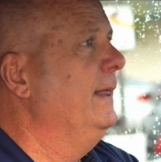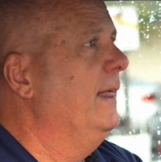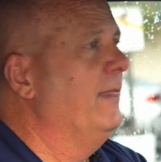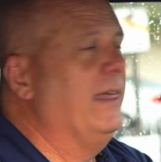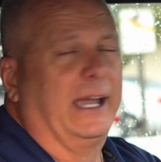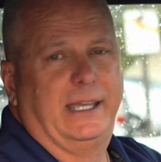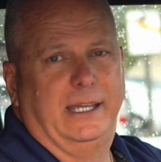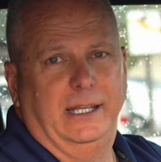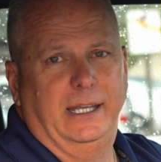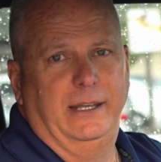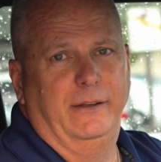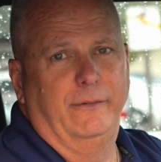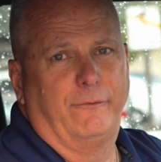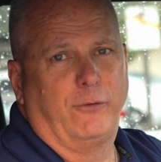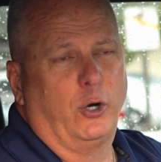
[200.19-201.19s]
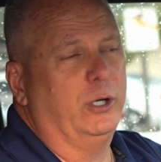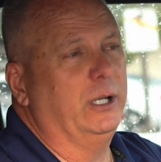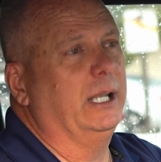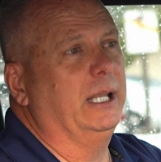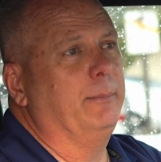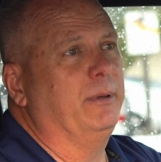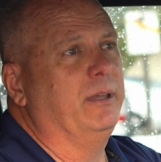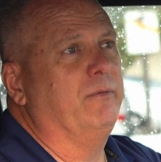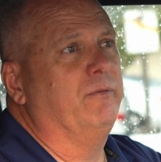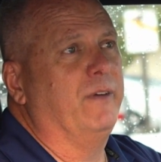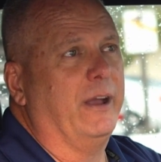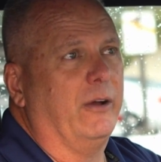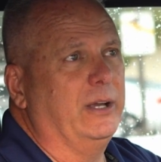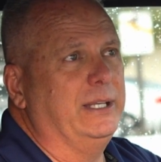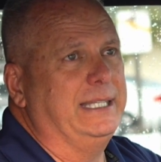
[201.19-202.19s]
that can inadvertently be
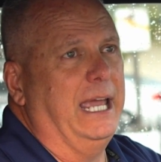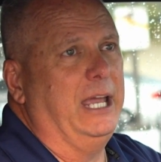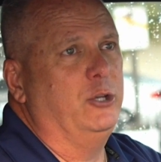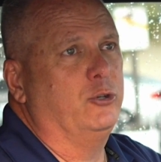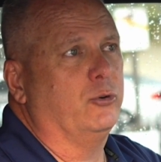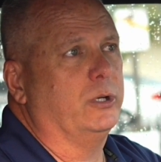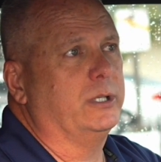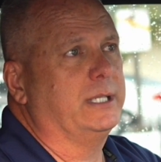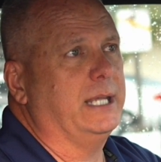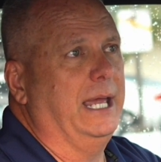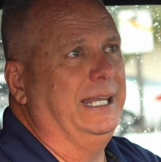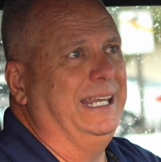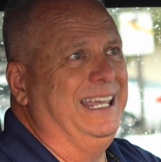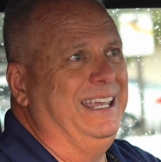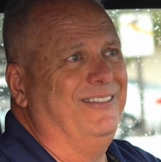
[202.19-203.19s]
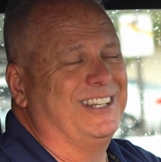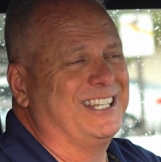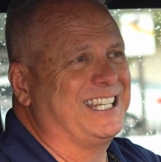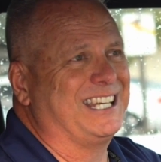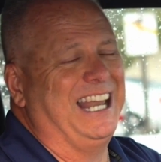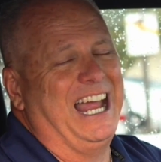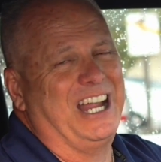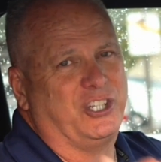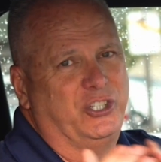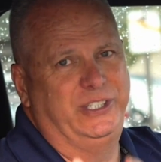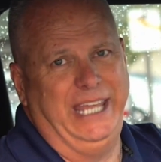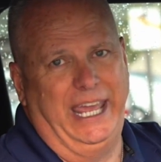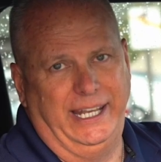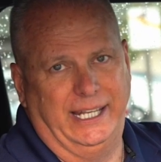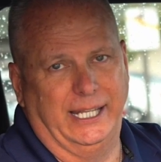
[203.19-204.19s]
very dangerous and even /
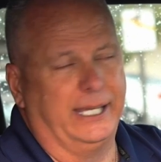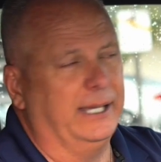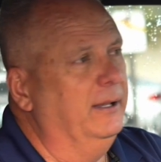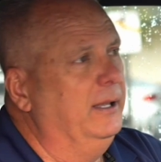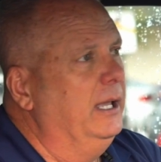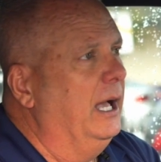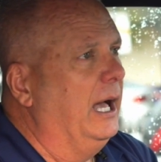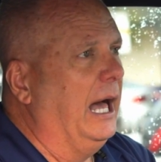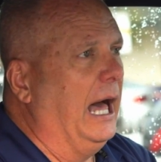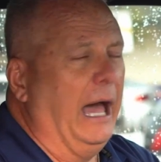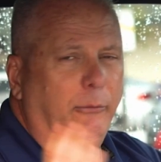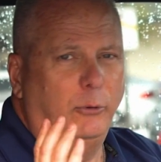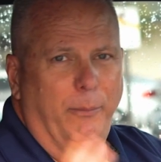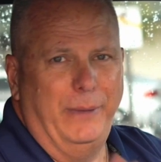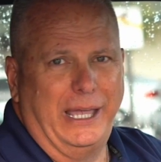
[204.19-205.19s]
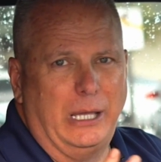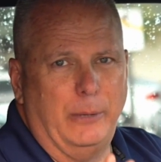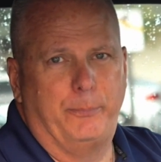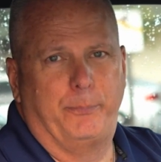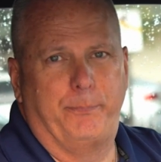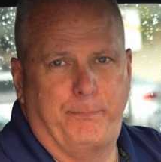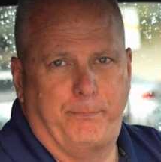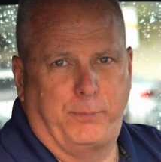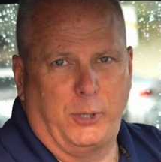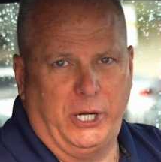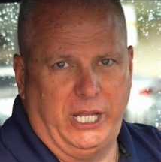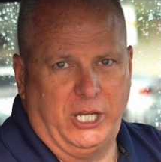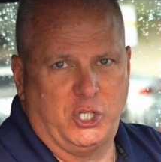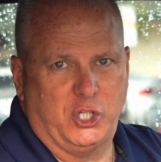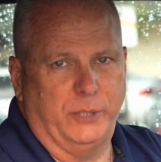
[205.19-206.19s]
deadly. I will make a
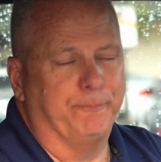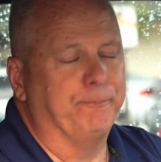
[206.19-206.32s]
prediction.